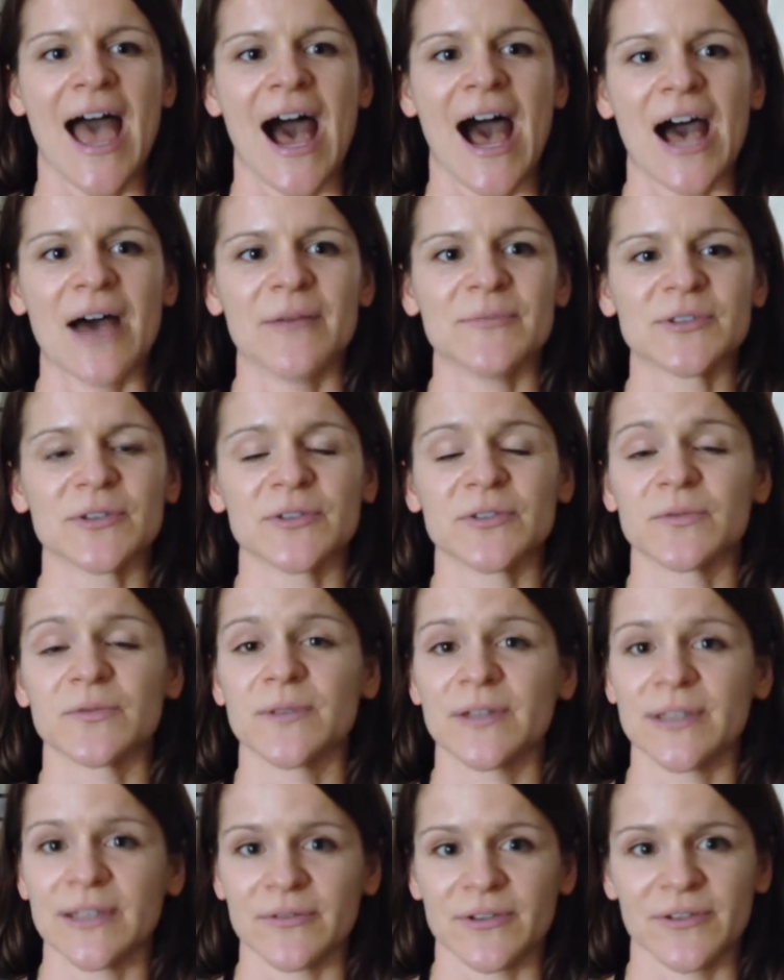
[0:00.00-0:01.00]
Um, so it's
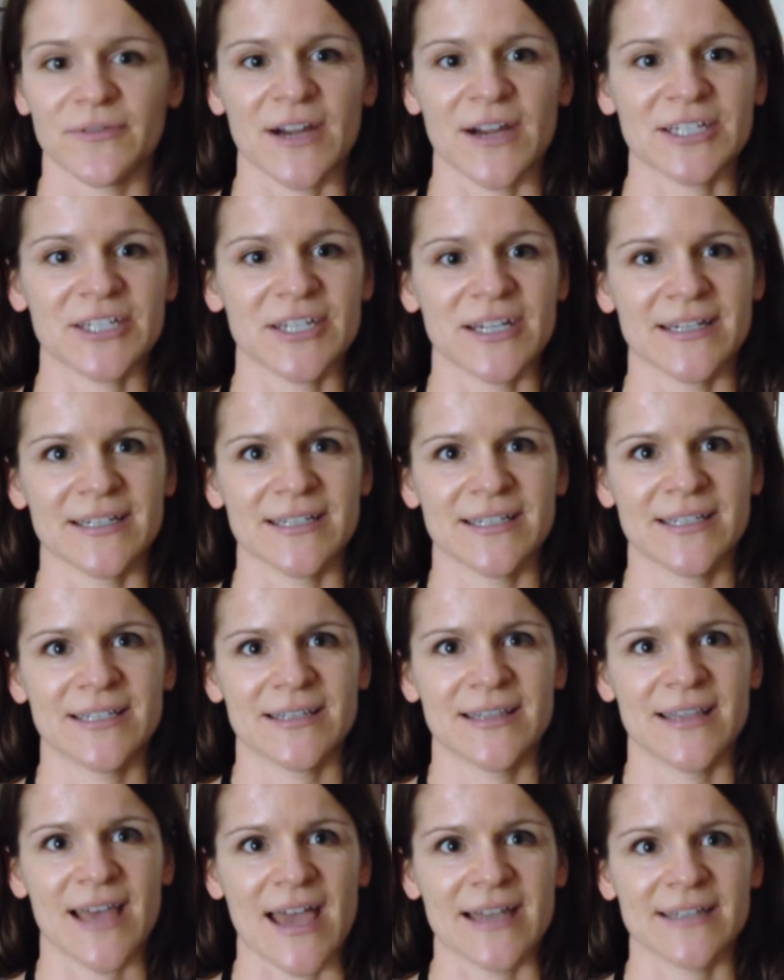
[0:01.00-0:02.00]
really refreshing
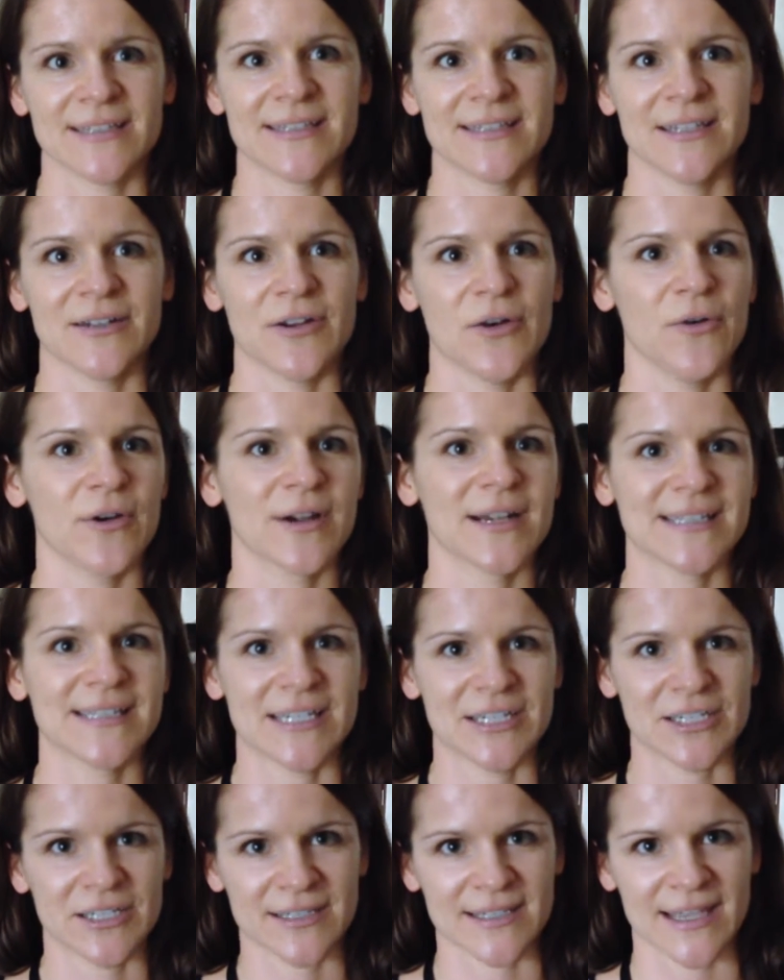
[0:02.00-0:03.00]
that you know
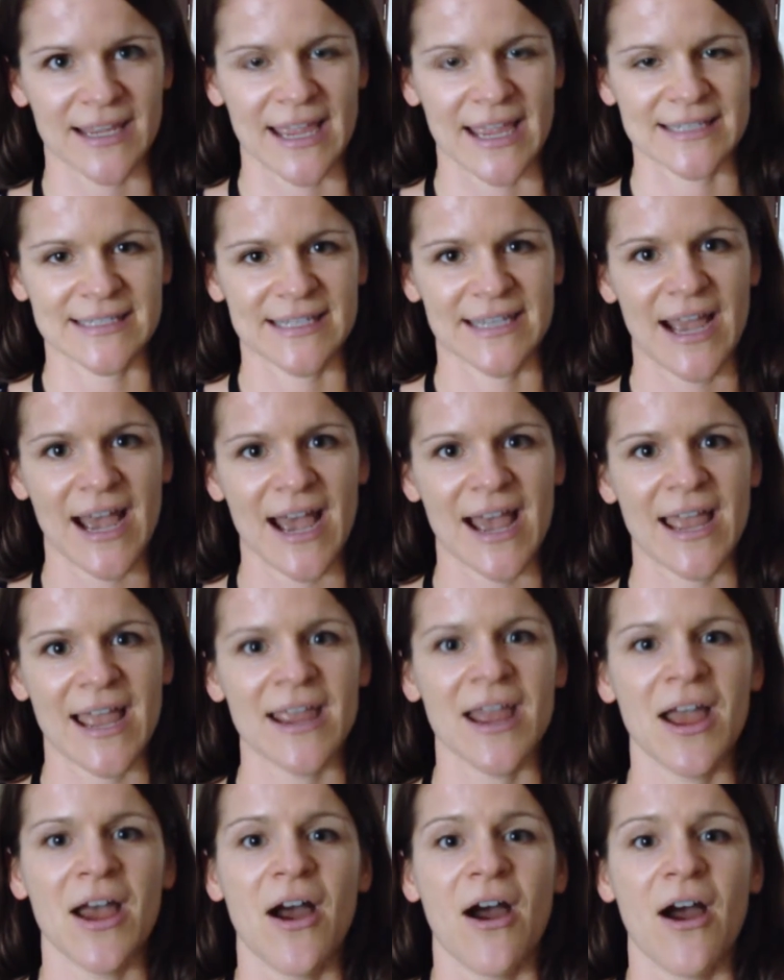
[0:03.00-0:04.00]
organizations like
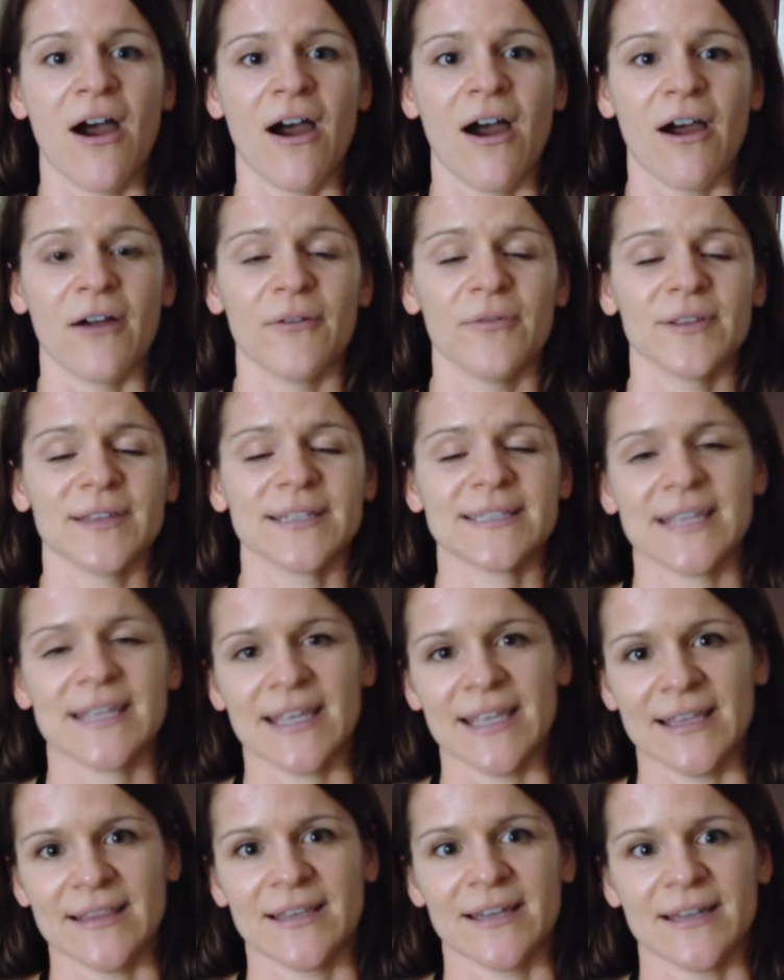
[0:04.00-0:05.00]
SEI are really
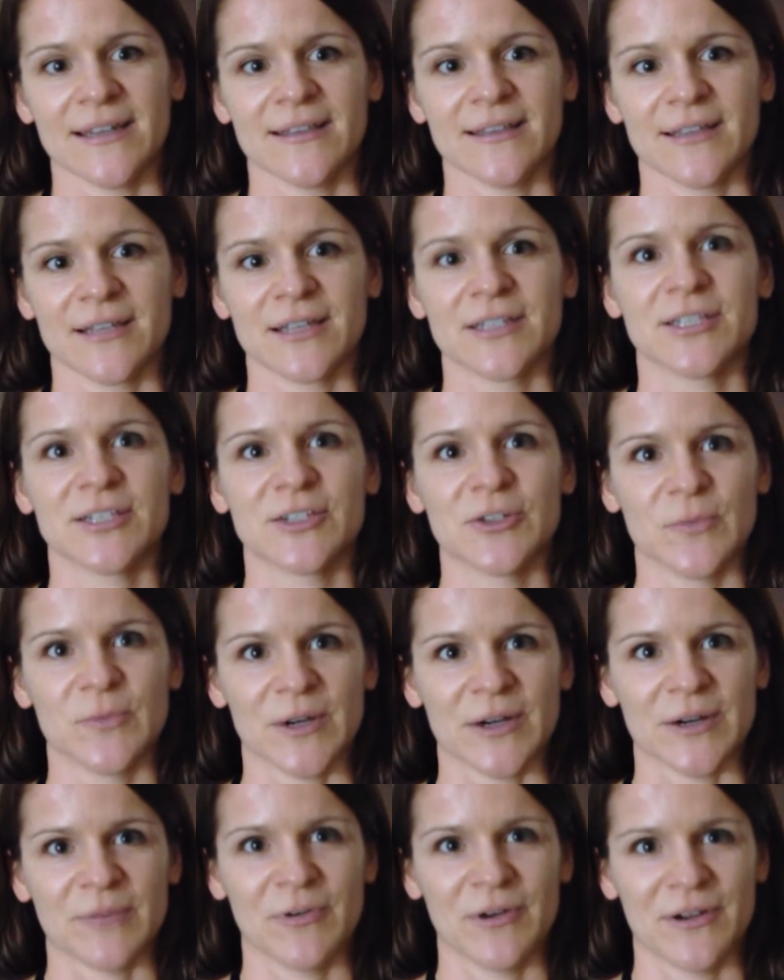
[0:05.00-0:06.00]
taking the, the
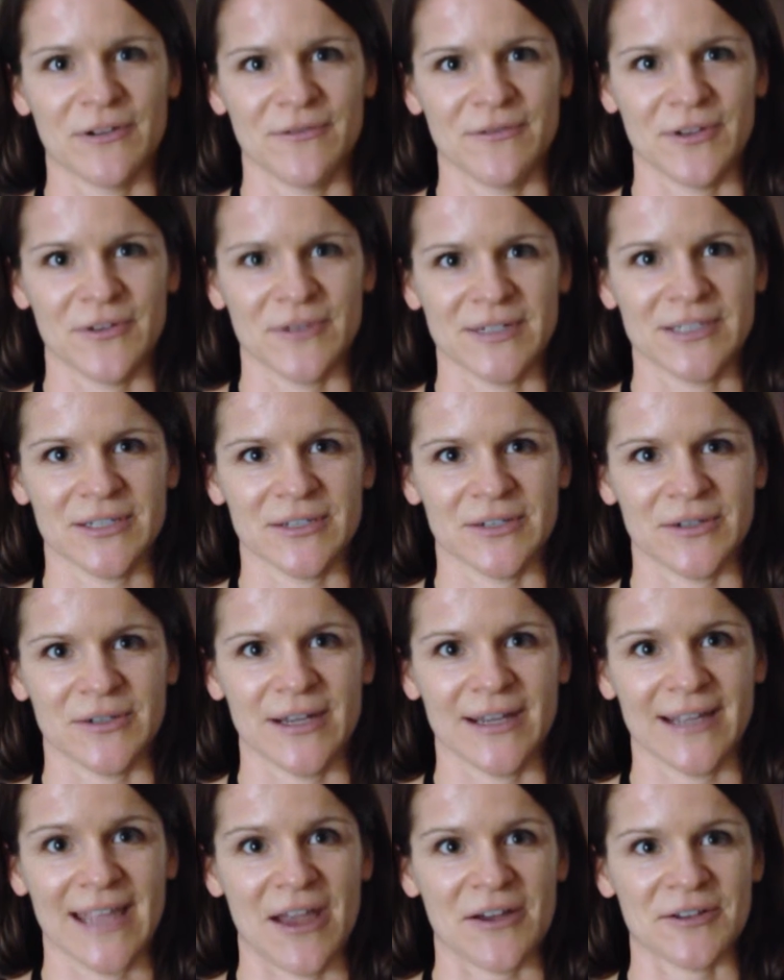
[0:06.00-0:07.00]
consumer point of view
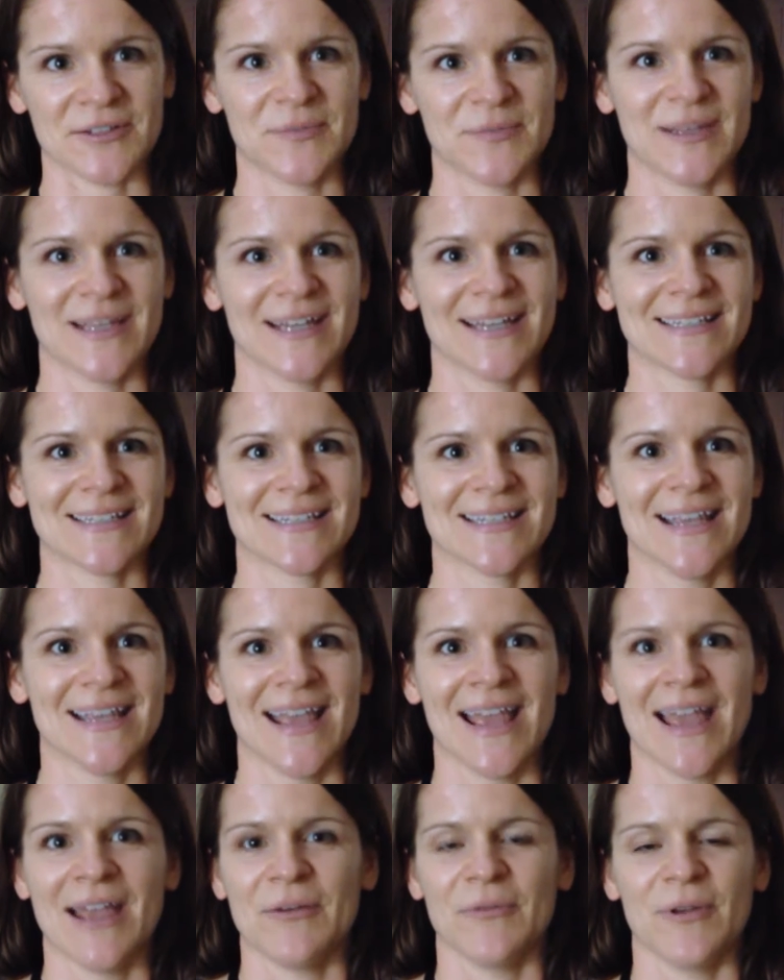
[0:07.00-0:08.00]
into account because
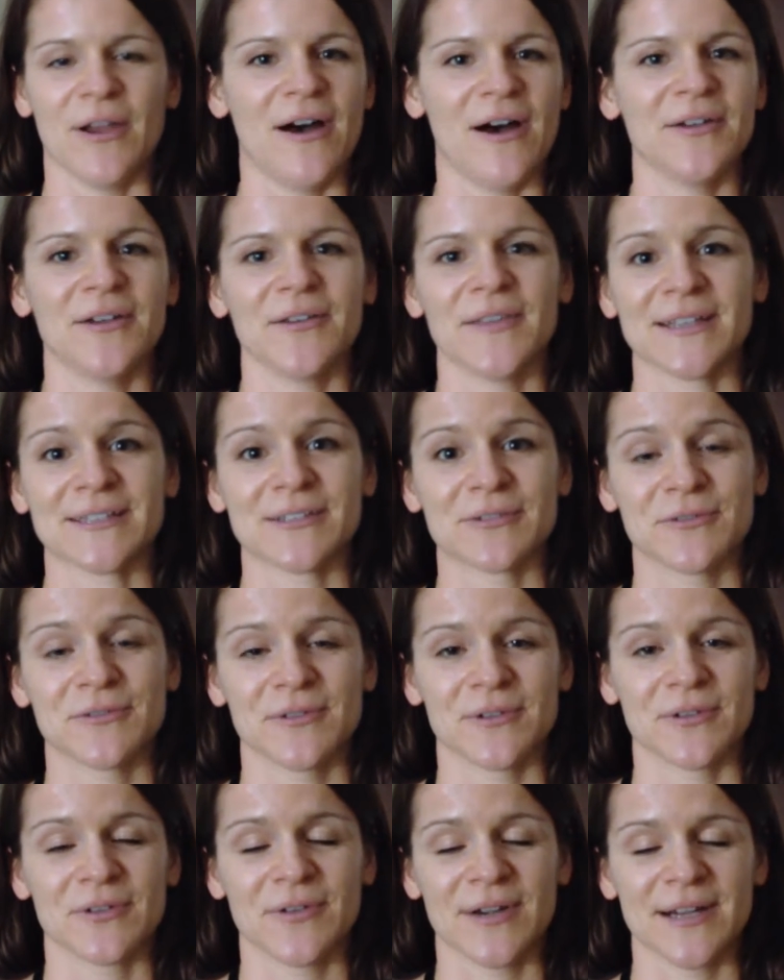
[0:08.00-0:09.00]
we all know that's
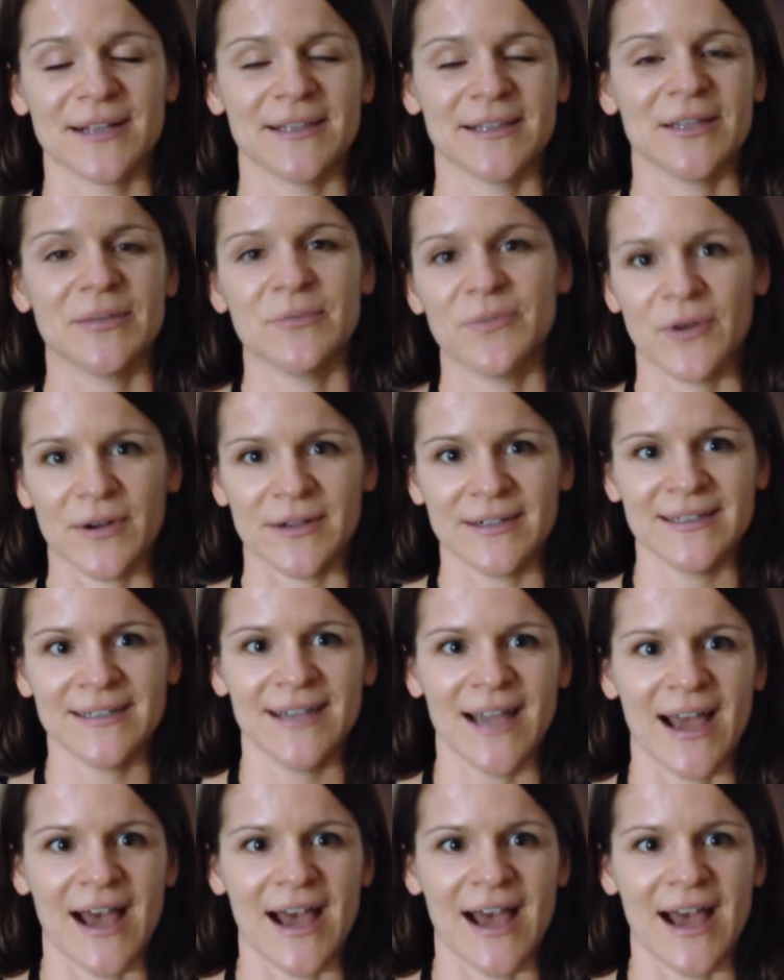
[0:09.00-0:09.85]
cr critically important.